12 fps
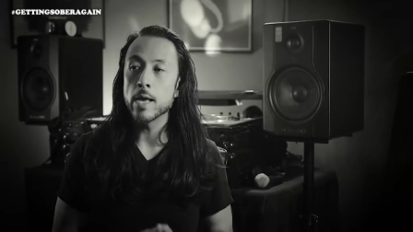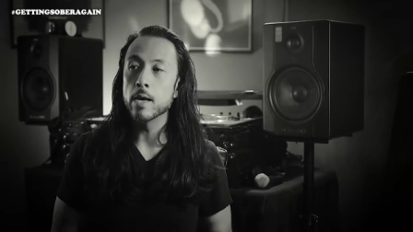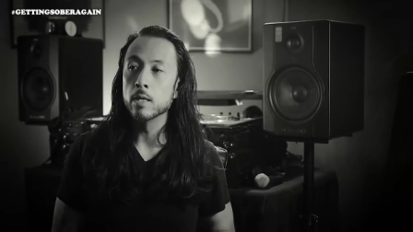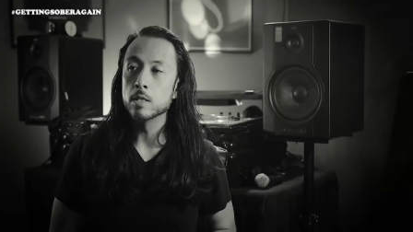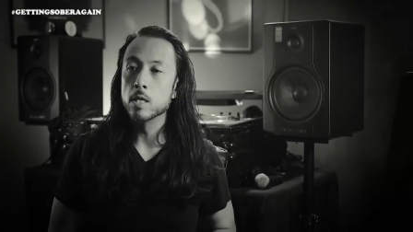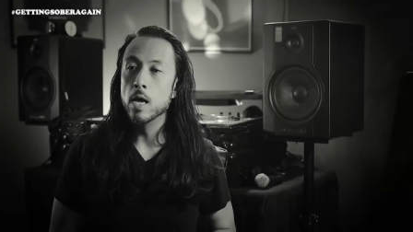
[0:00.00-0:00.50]

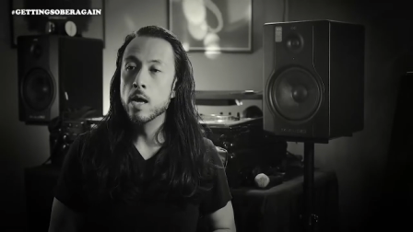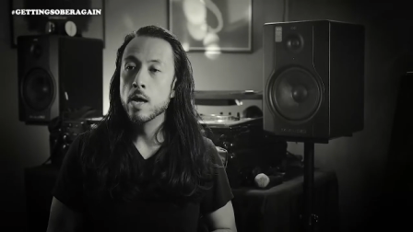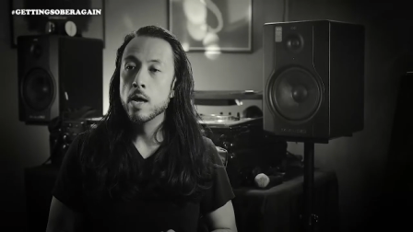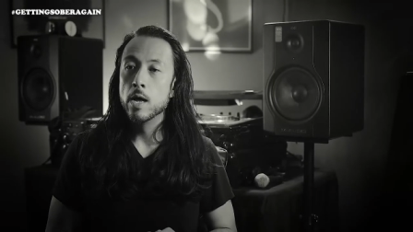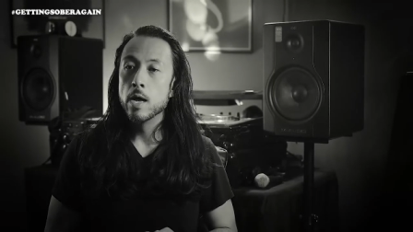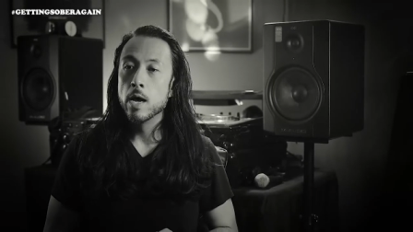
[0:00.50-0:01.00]
And
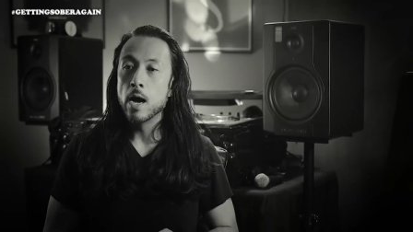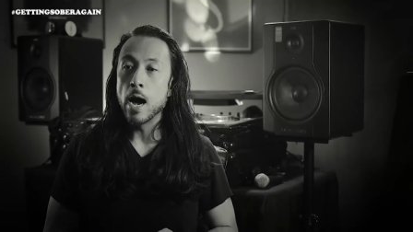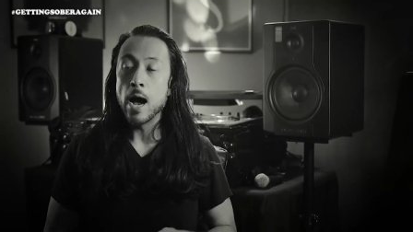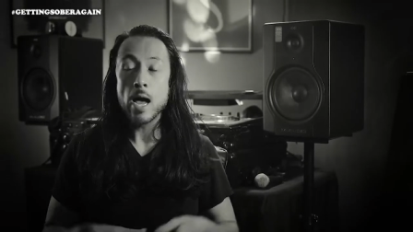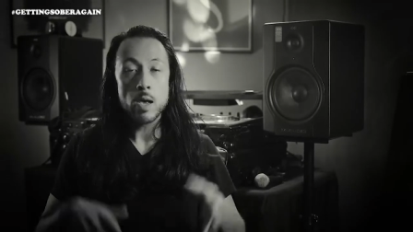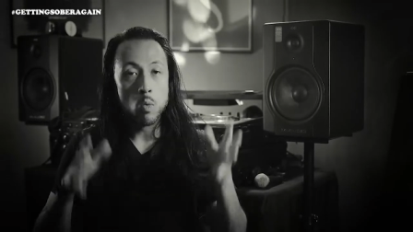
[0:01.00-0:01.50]

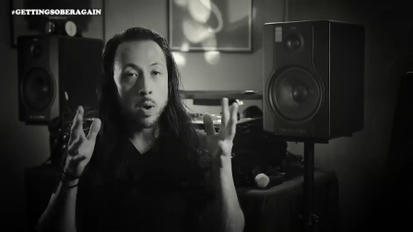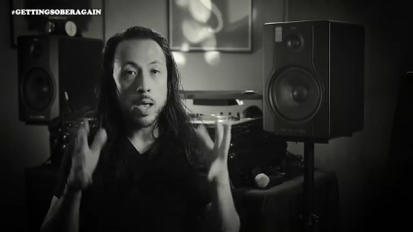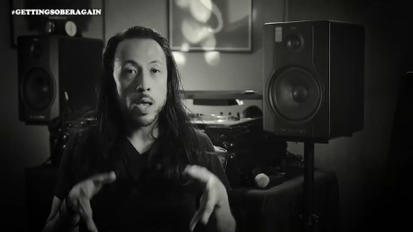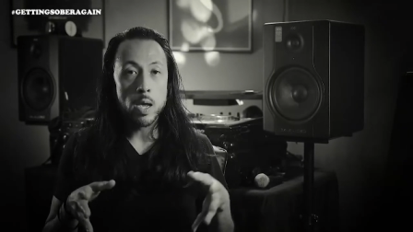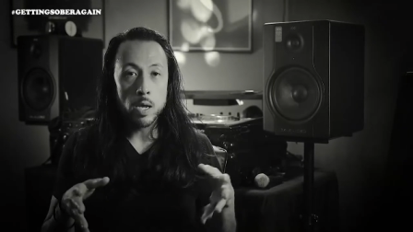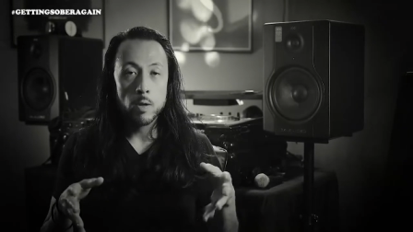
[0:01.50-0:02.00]
I
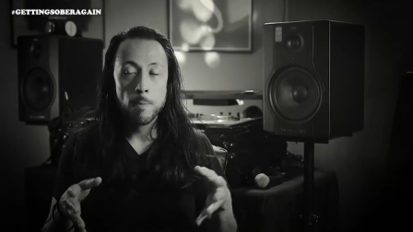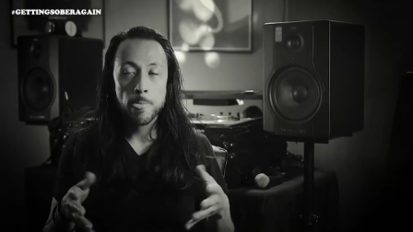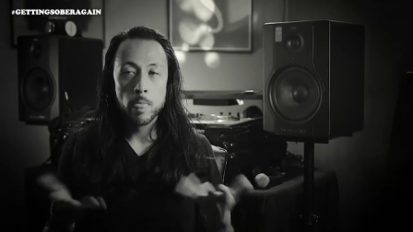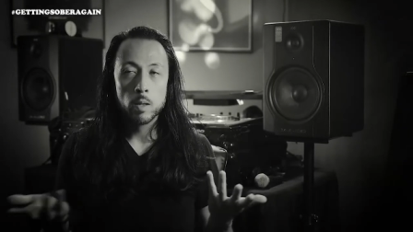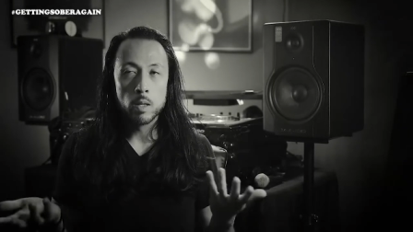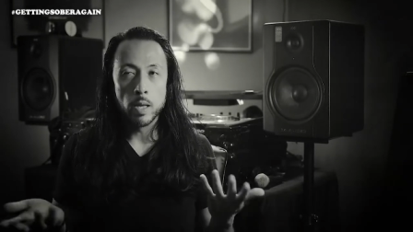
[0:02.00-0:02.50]
weigh
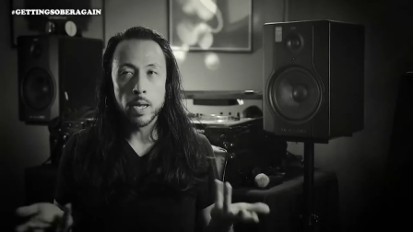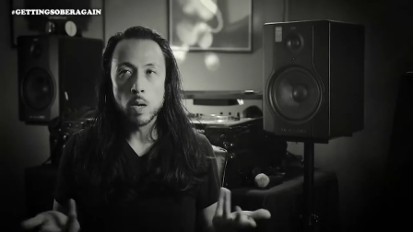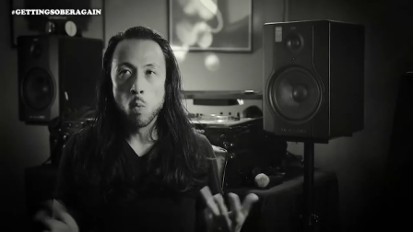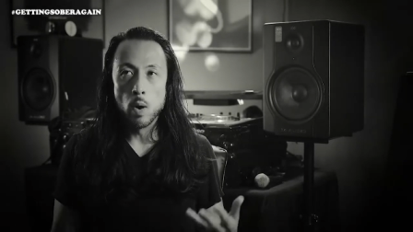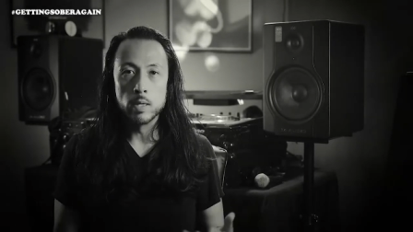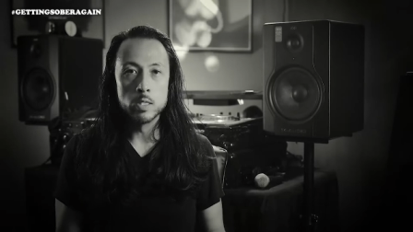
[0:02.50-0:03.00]
like
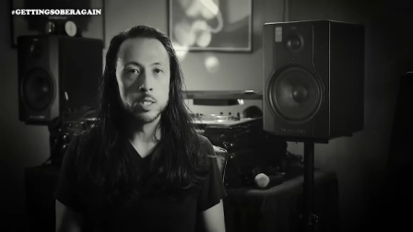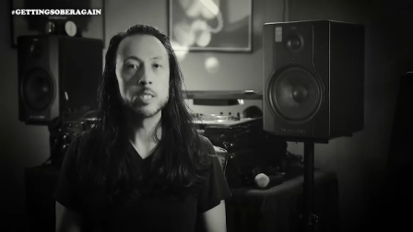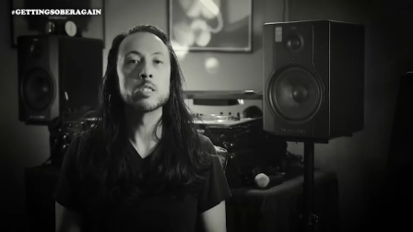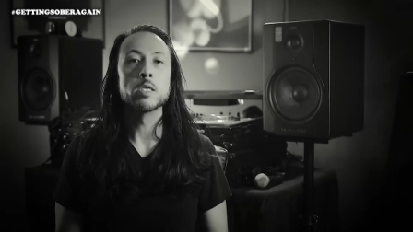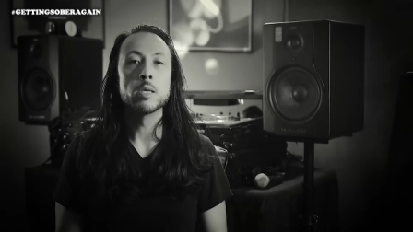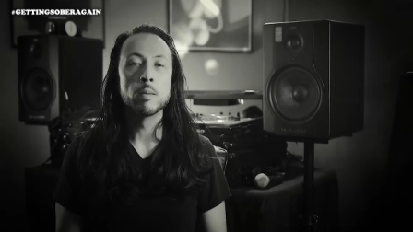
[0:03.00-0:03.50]

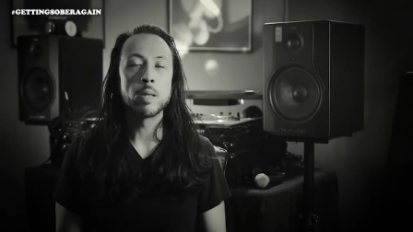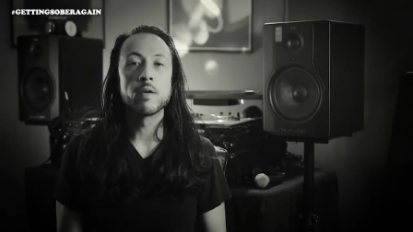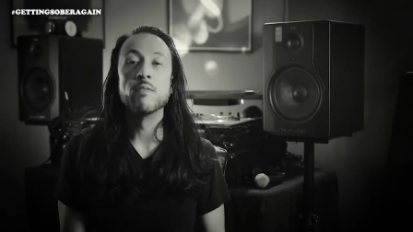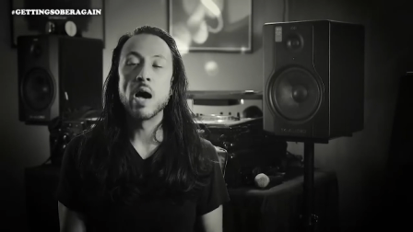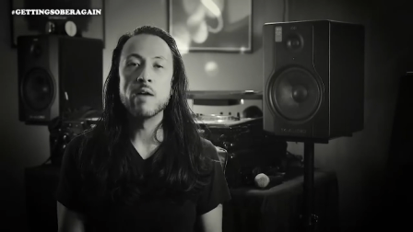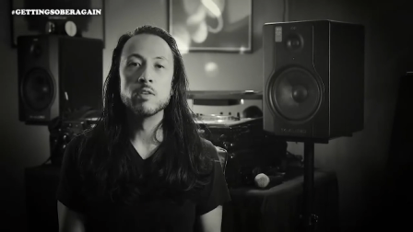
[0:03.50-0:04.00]
160. I'm like
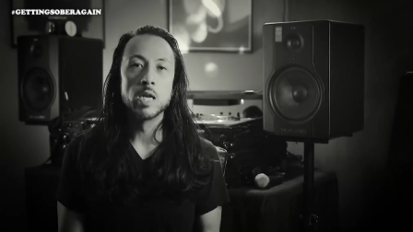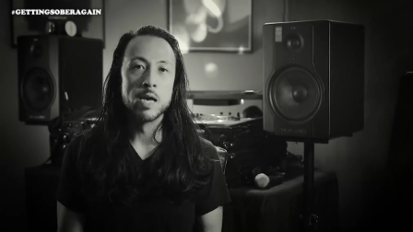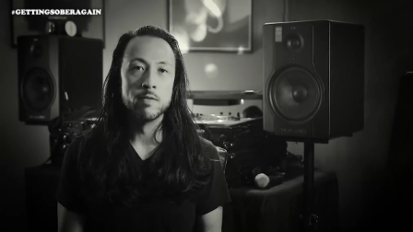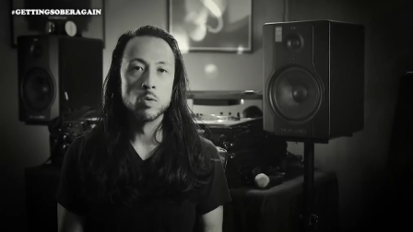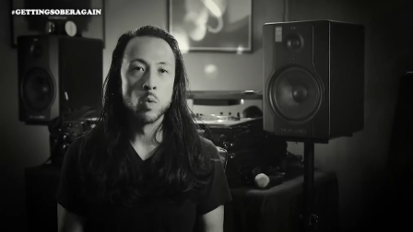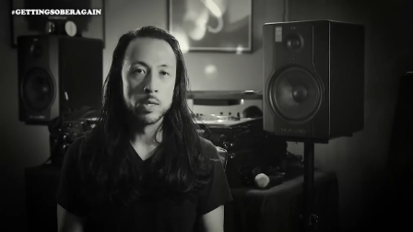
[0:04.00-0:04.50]
5'11",
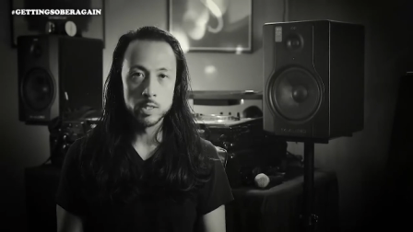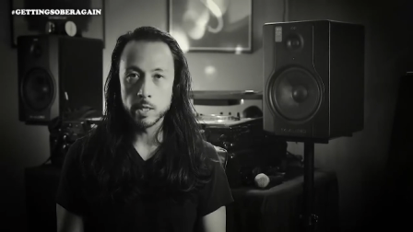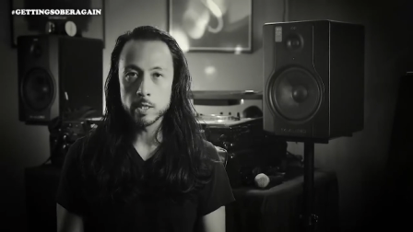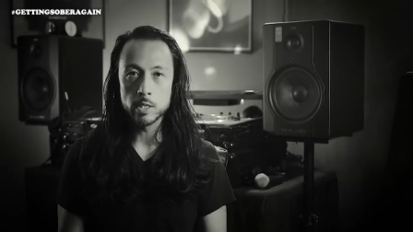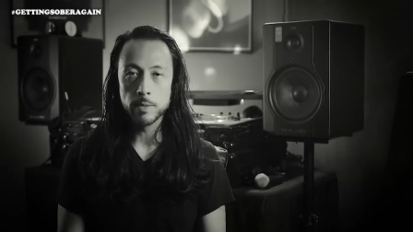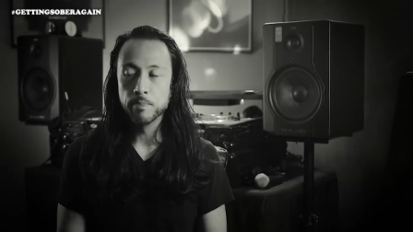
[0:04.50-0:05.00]

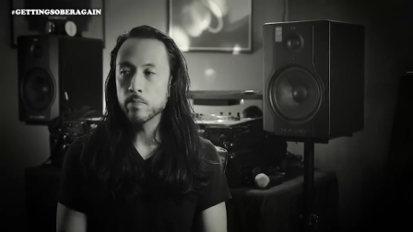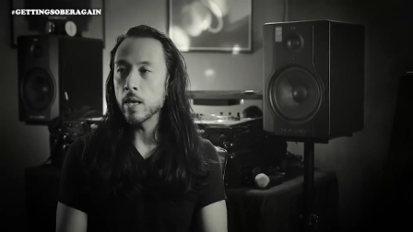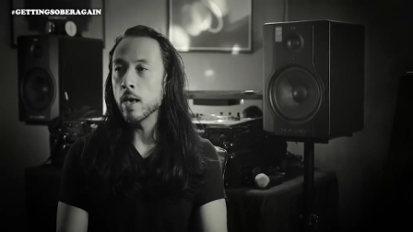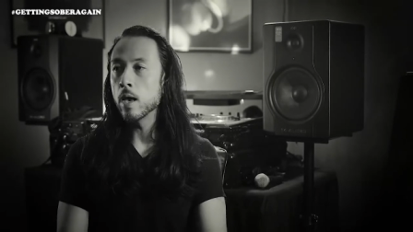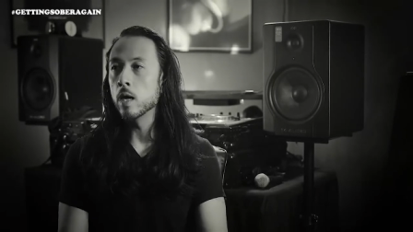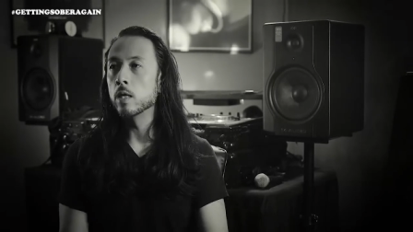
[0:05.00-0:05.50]
160.
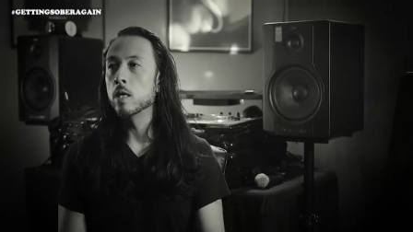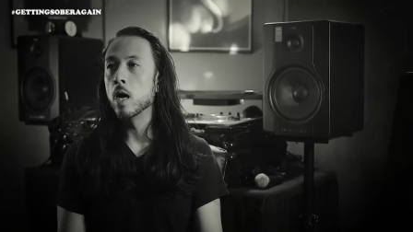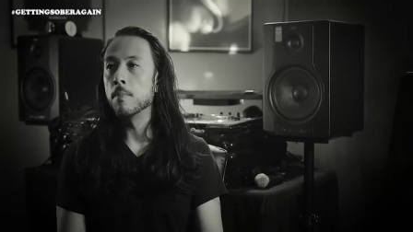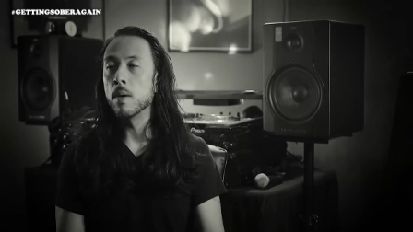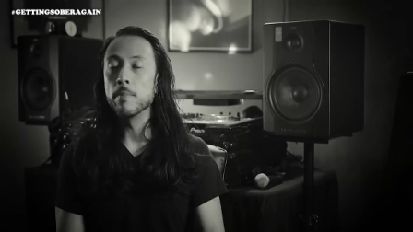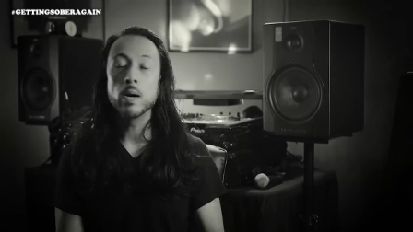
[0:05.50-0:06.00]
And
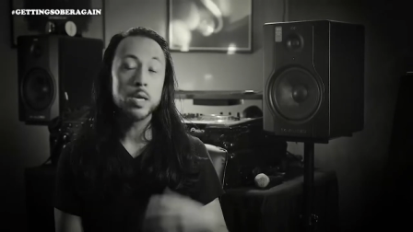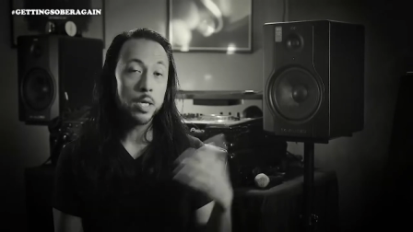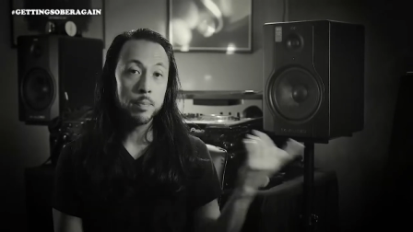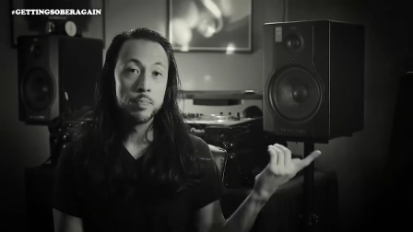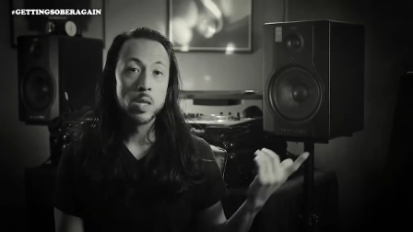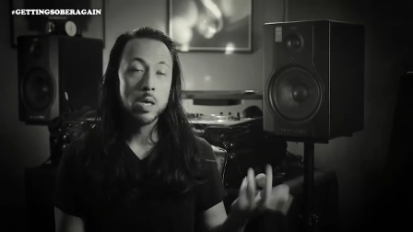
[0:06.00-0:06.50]
uh, my
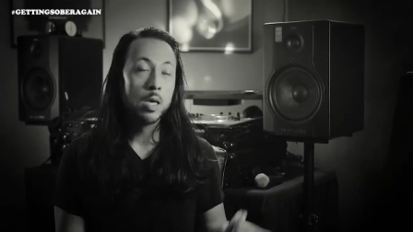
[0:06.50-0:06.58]
buddy